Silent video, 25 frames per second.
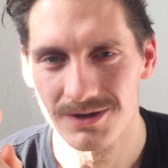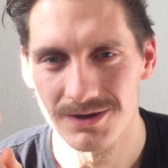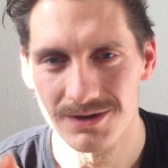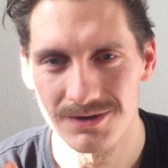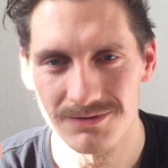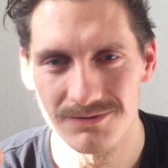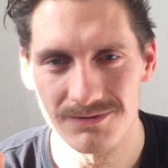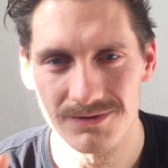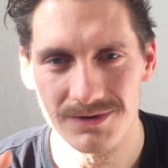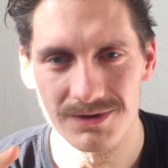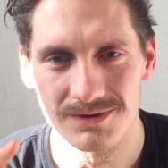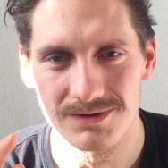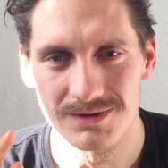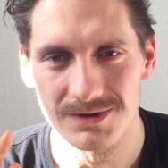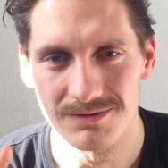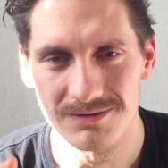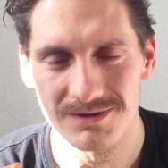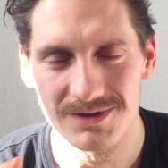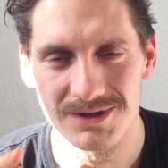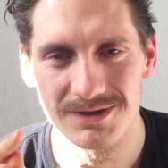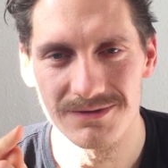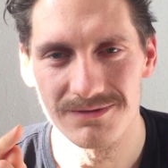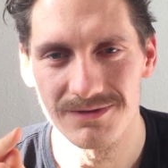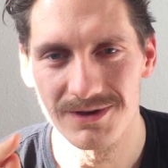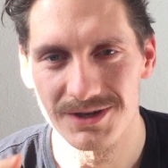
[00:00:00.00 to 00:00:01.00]

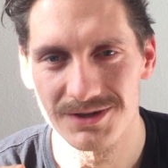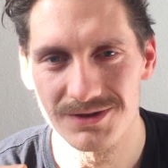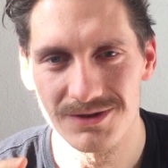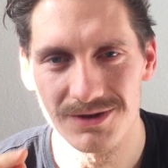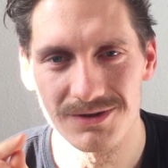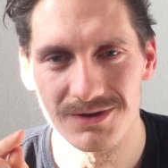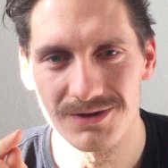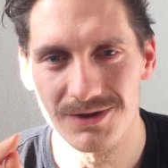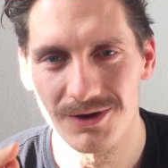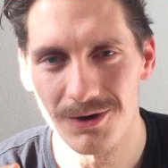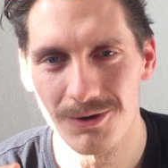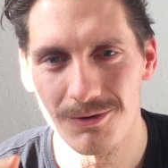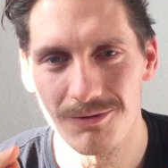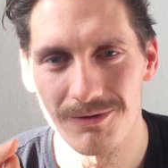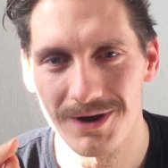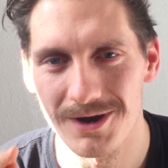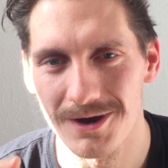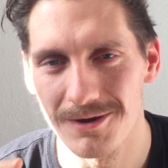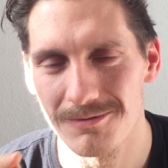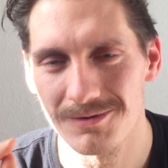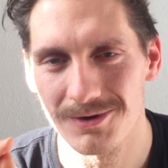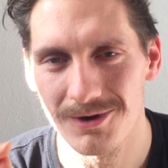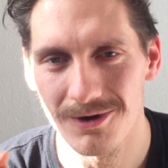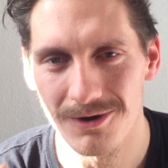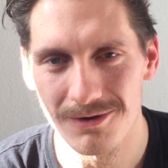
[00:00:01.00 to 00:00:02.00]
Even if I don't know
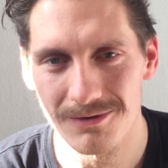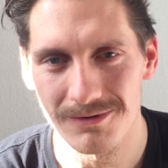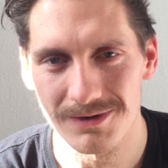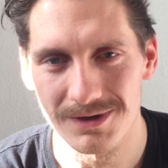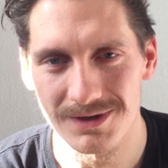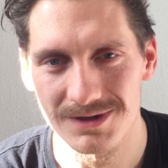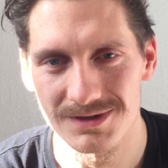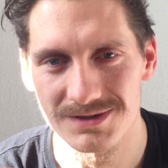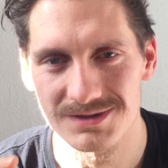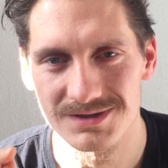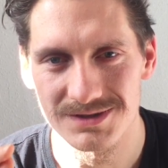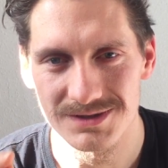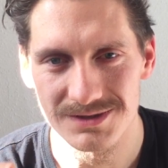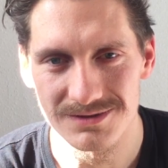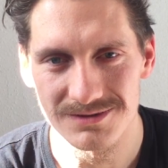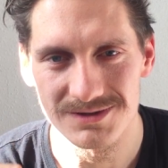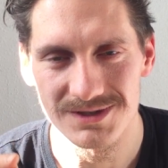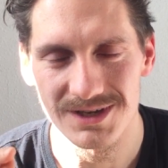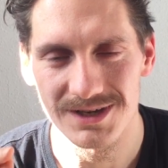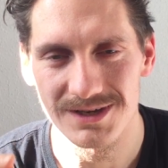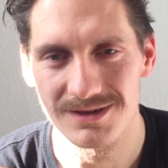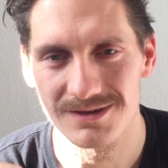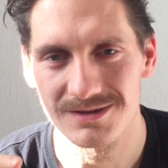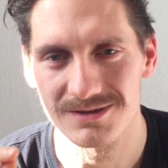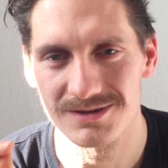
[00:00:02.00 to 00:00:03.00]
where I'm going, I'm still
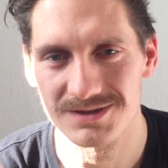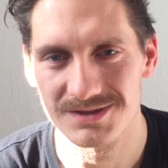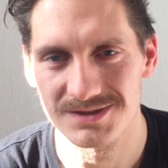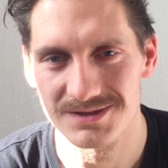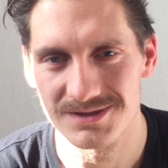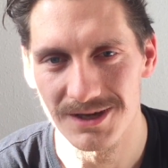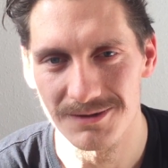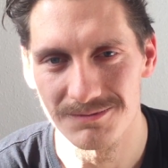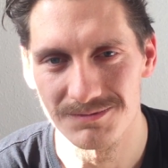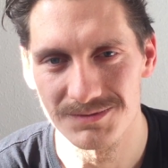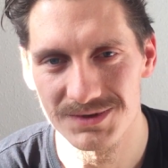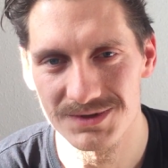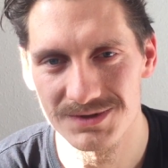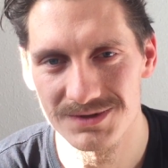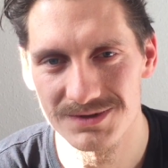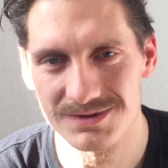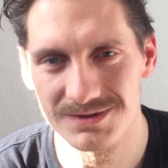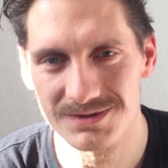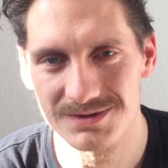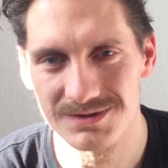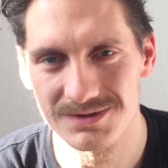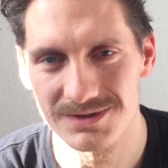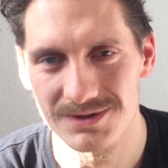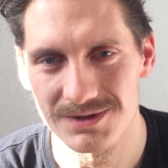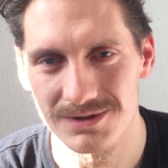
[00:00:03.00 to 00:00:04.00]
taking the
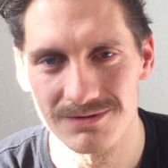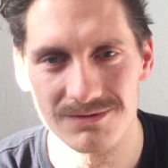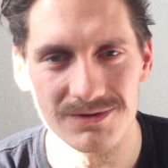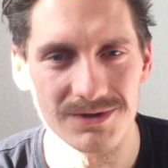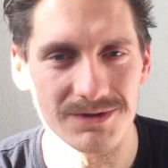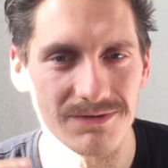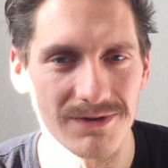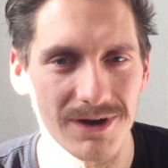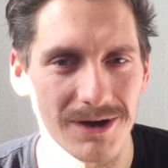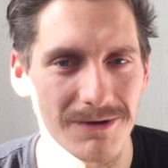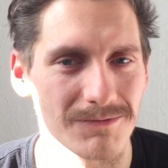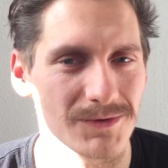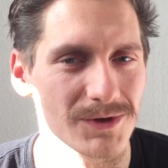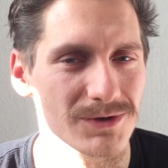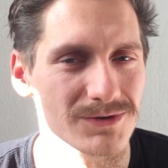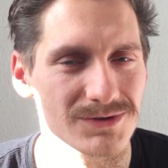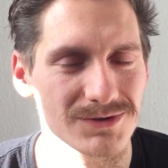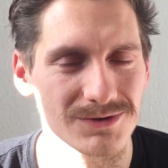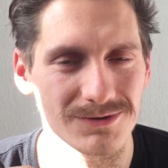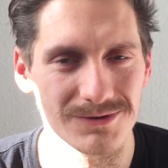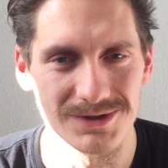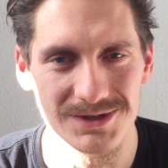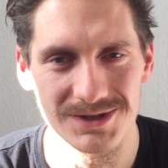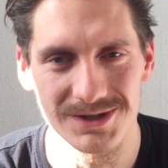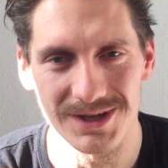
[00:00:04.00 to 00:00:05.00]
steps. And if I'm not
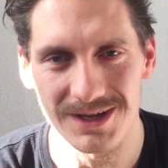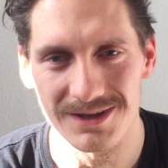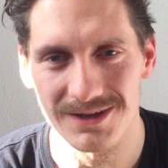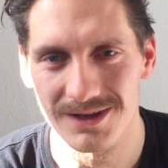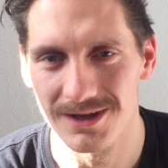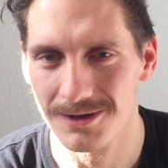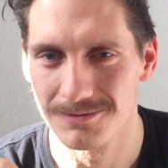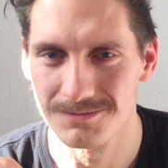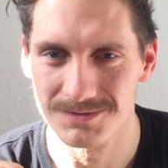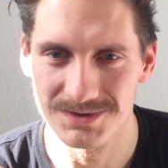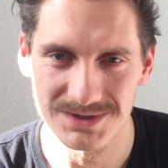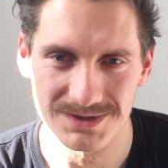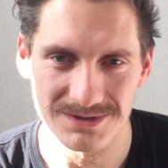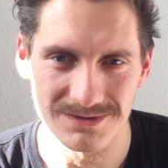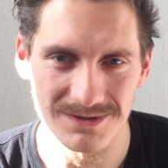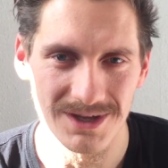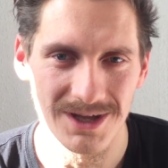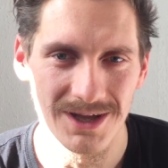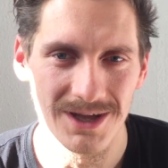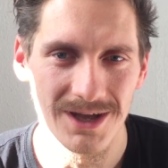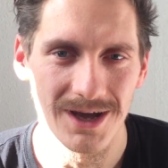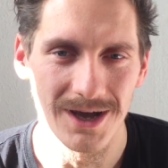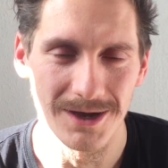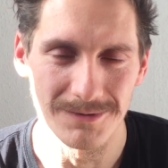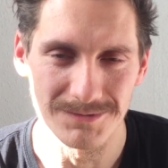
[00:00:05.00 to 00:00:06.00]
doing that,
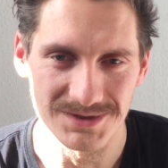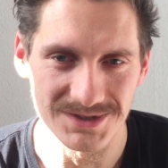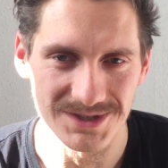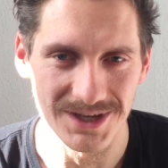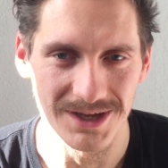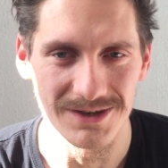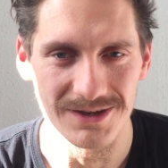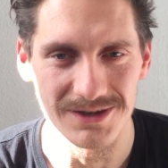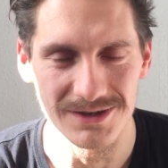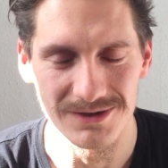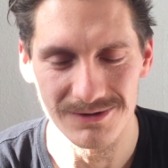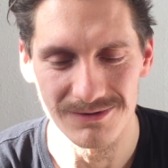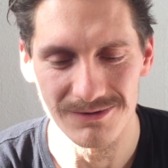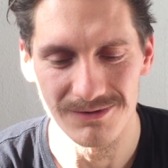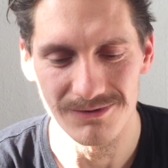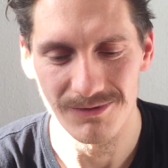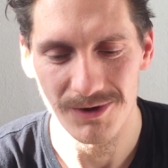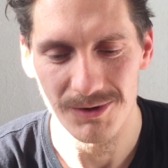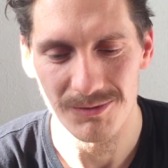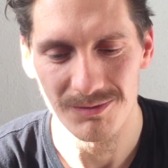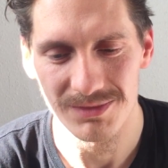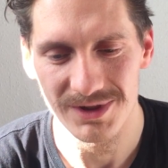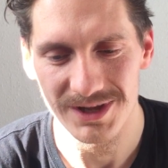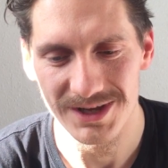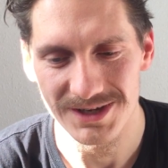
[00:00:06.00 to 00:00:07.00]
I'm standing on
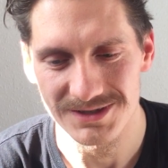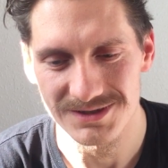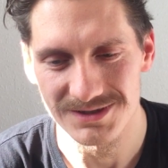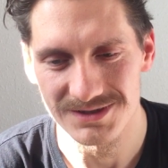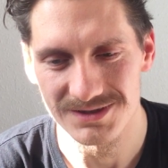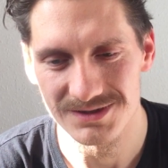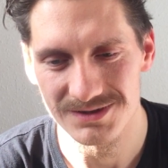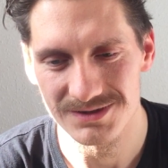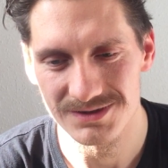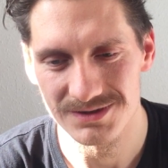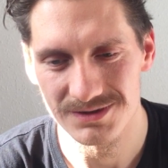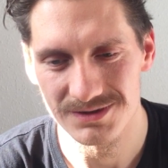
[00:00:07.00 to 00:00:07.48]
one place.